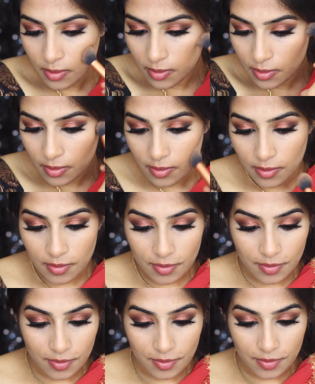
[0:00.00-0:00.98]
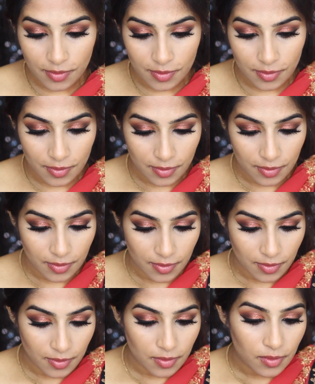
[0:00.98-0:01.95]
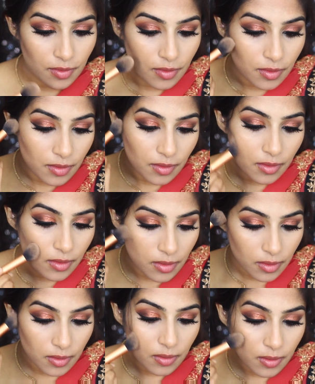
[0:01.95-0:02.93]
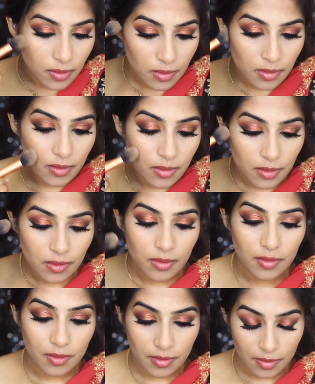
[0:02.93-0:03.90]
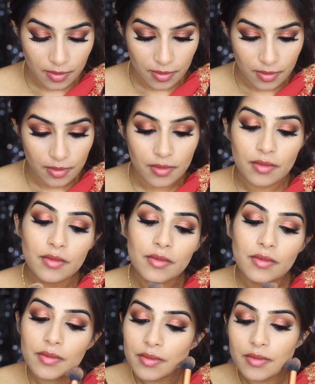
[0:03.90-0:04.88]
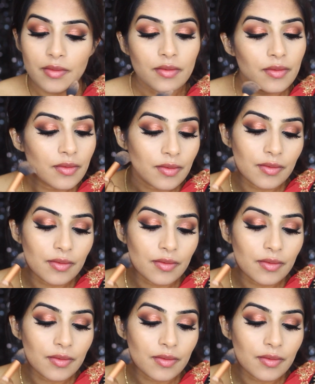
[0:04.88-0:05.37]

a sculpting powder by Maybelline. And this is kind of cool tone. So I'm applying this to the areas where we